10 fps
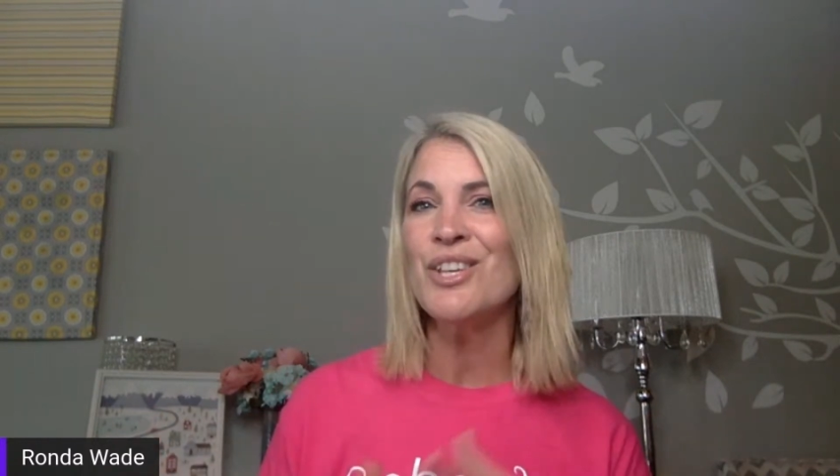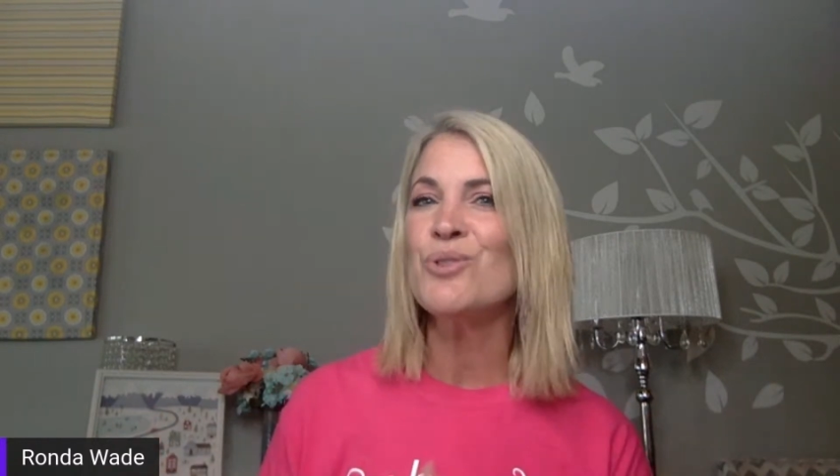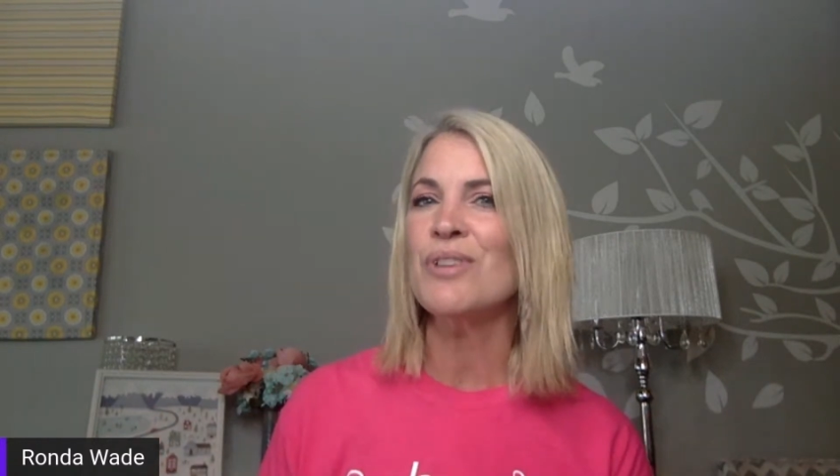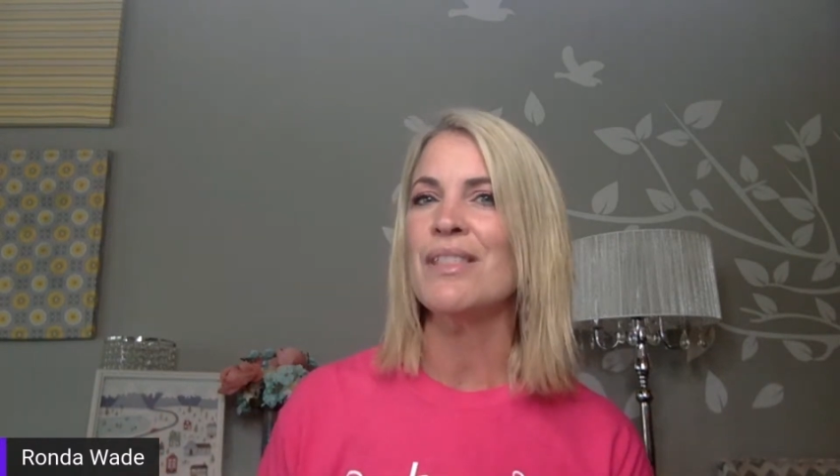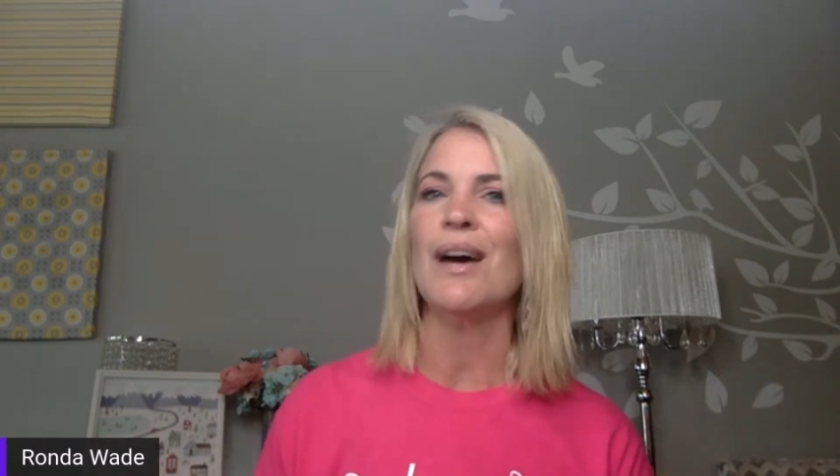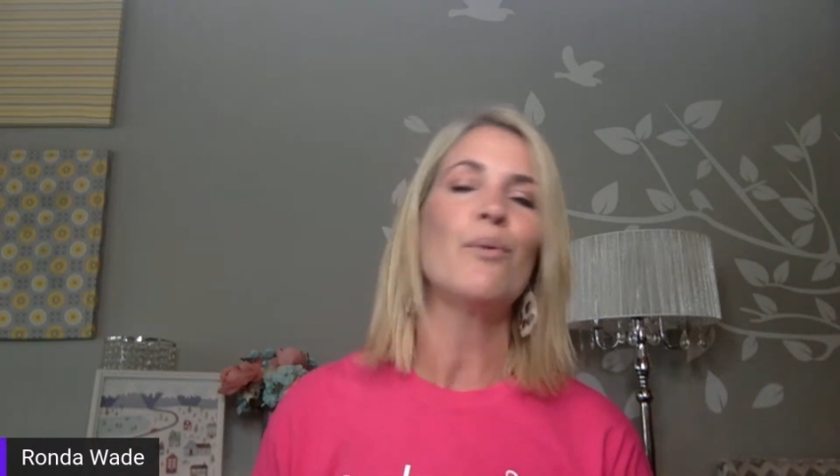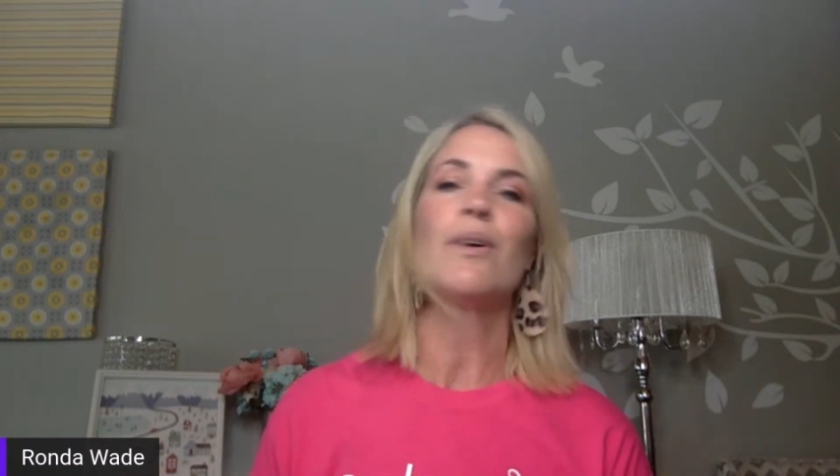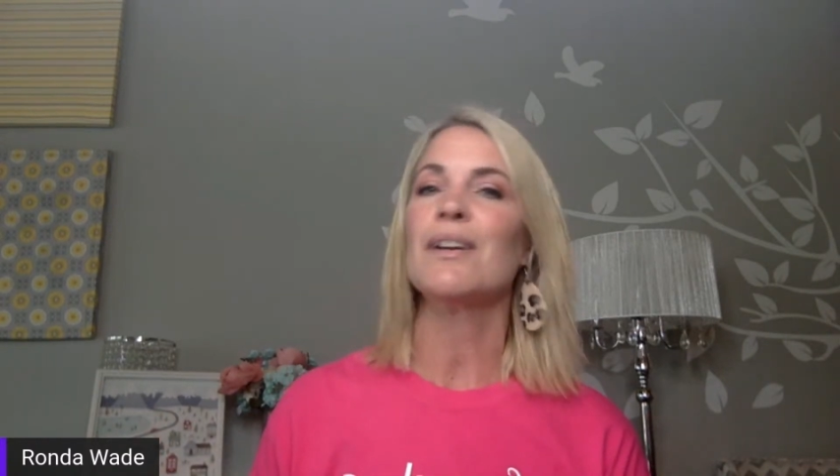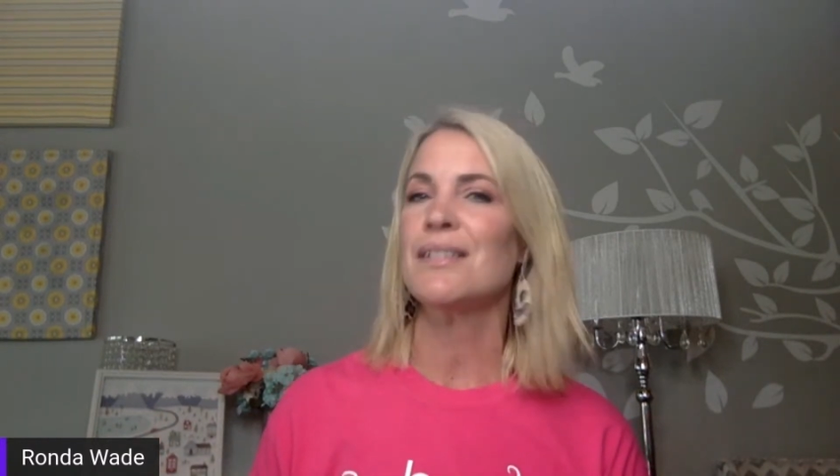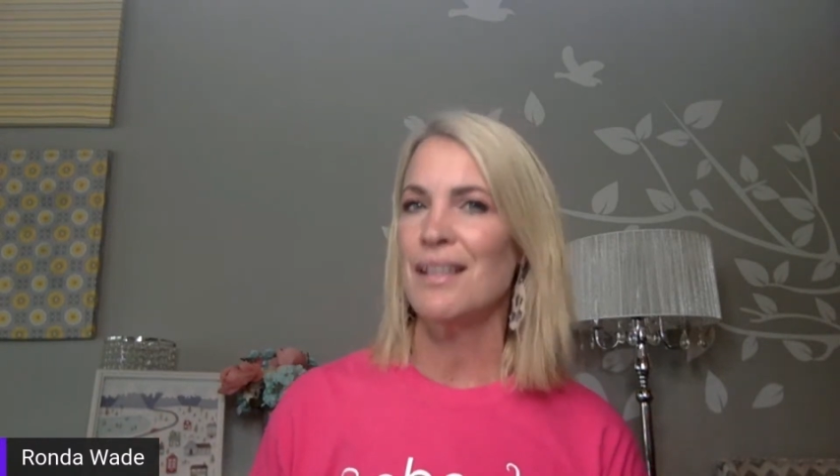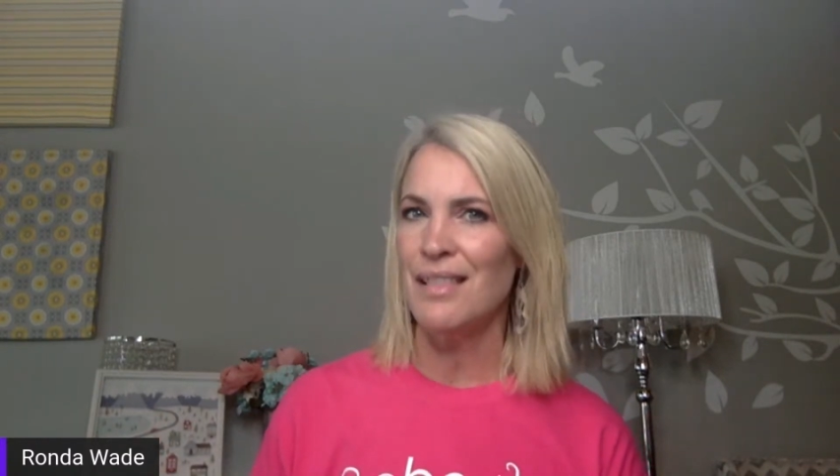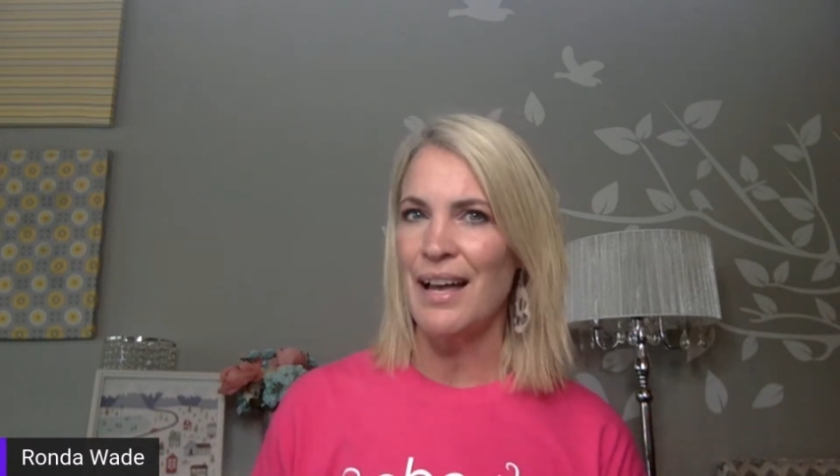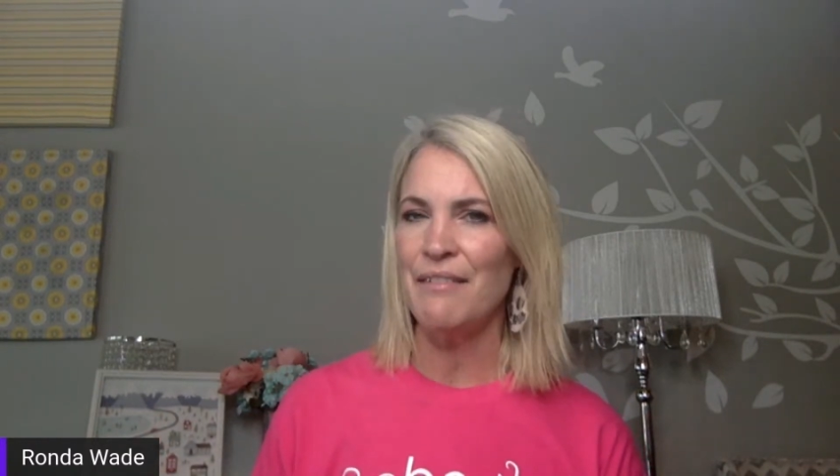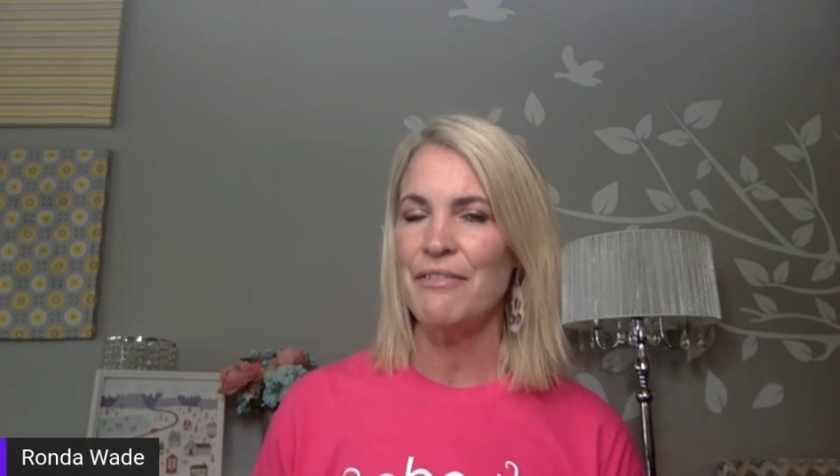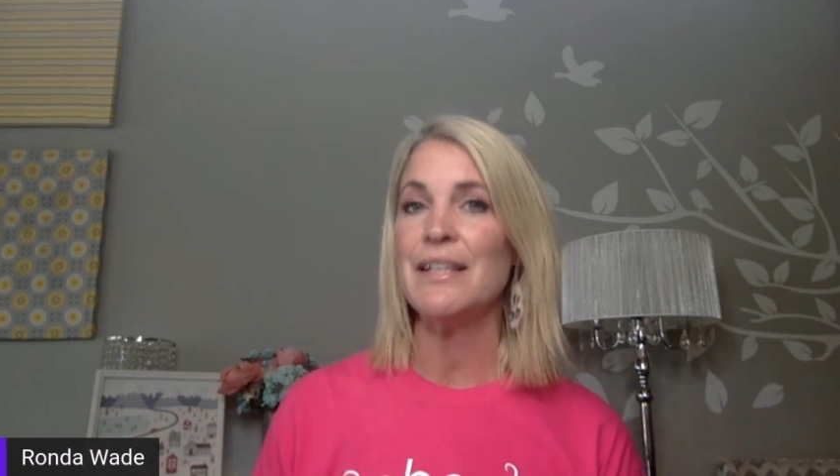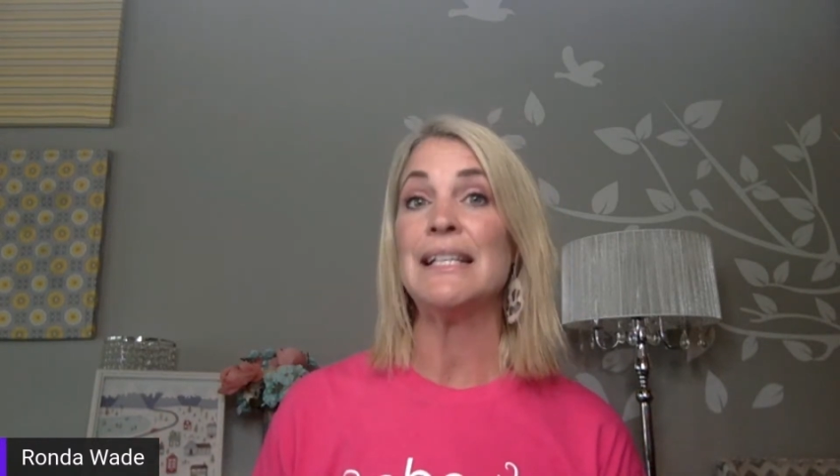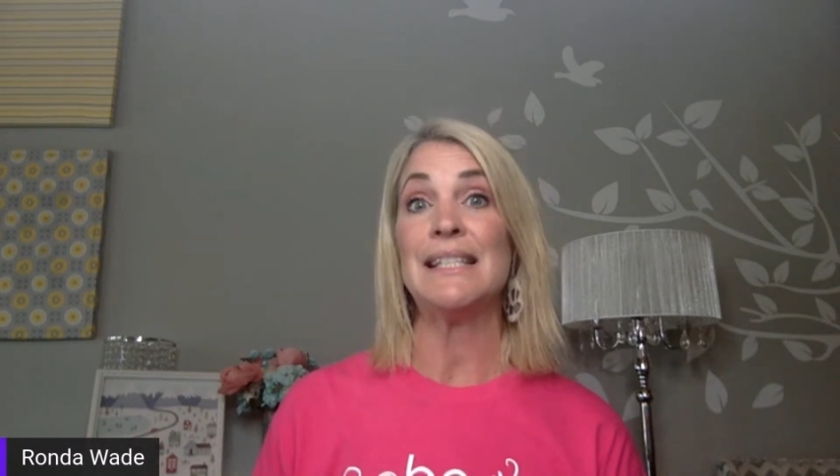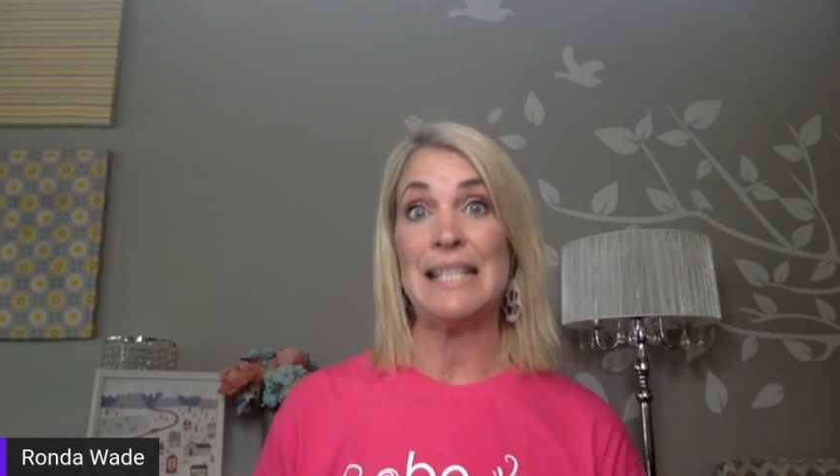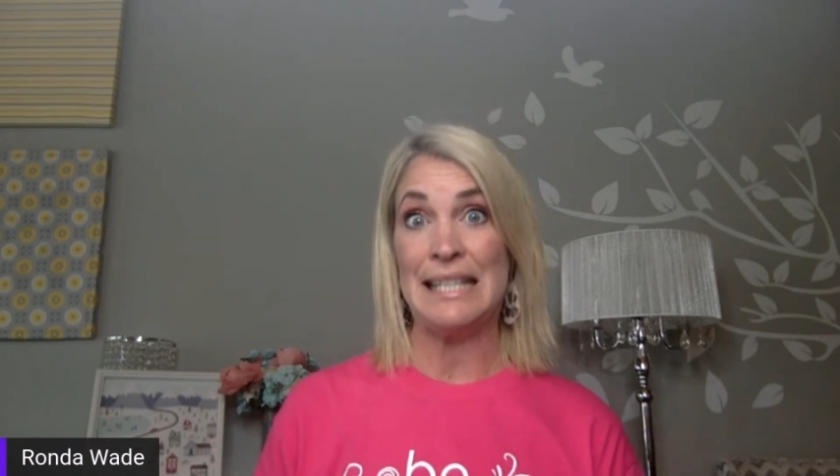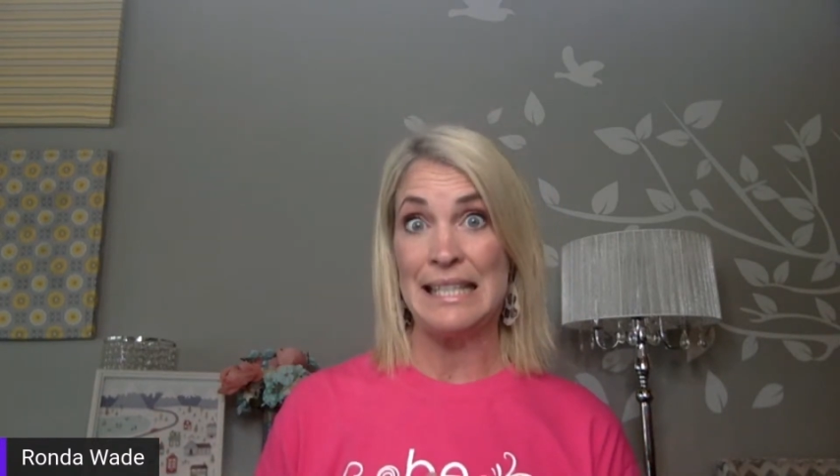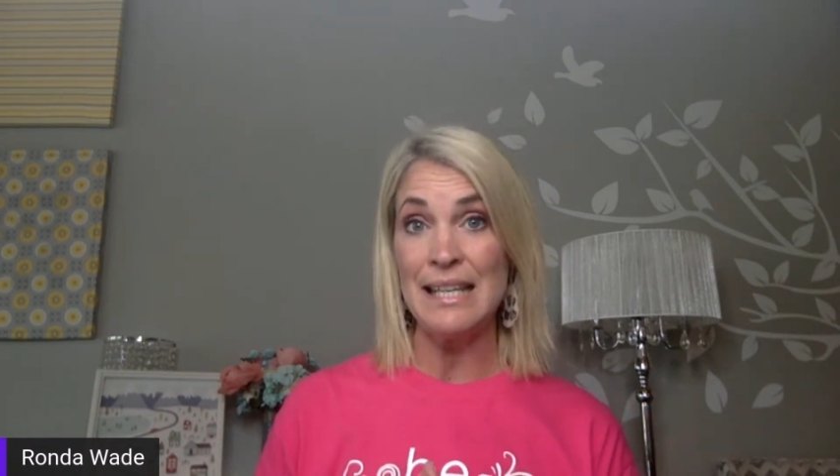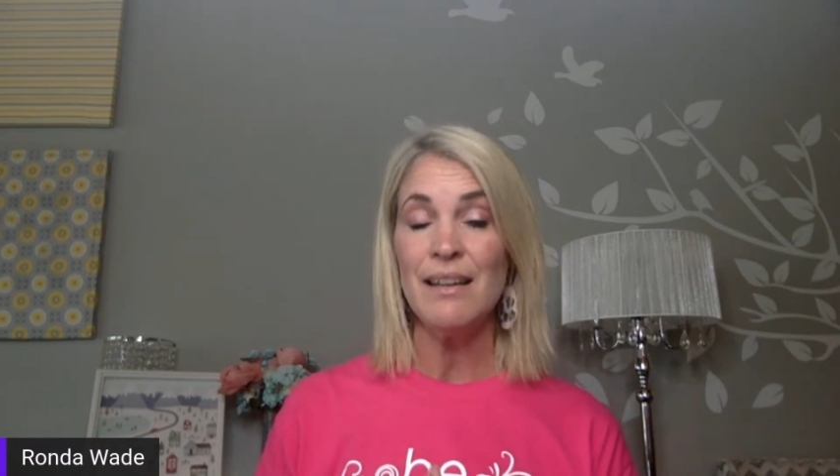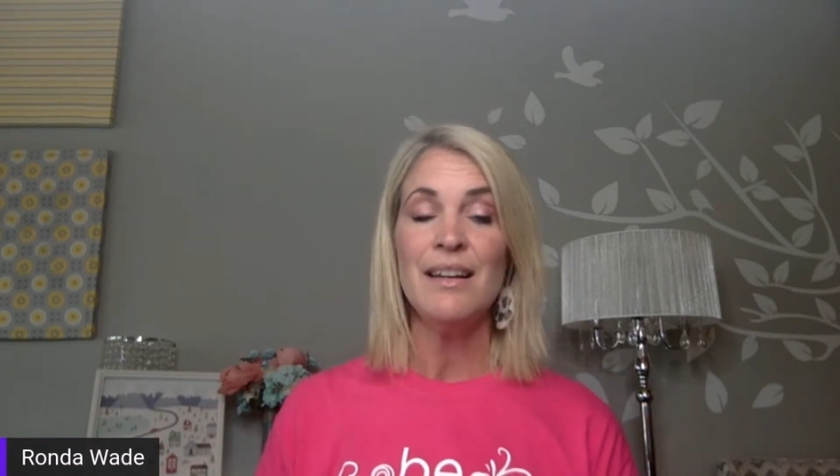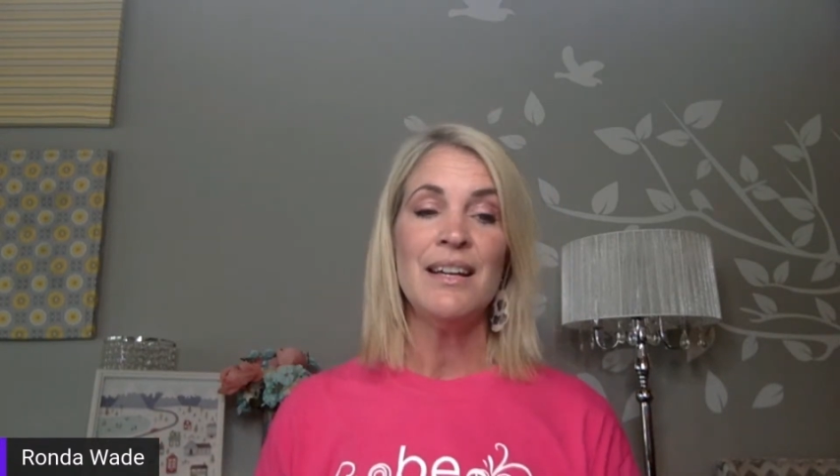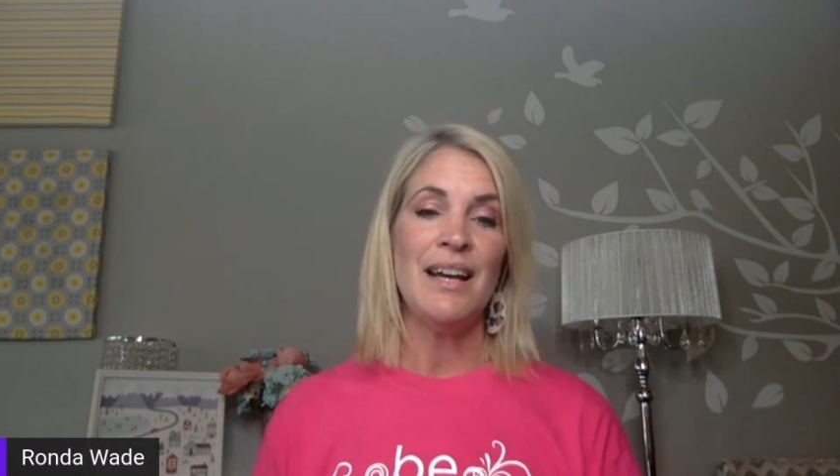usually that works in life is easy.